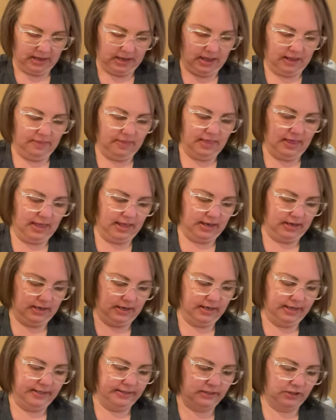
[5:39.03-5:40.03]
And then
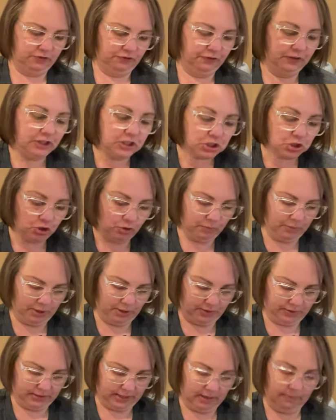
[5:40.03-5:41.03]
his official
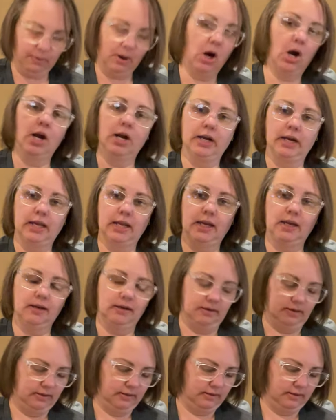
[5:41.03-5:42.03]
birthday party,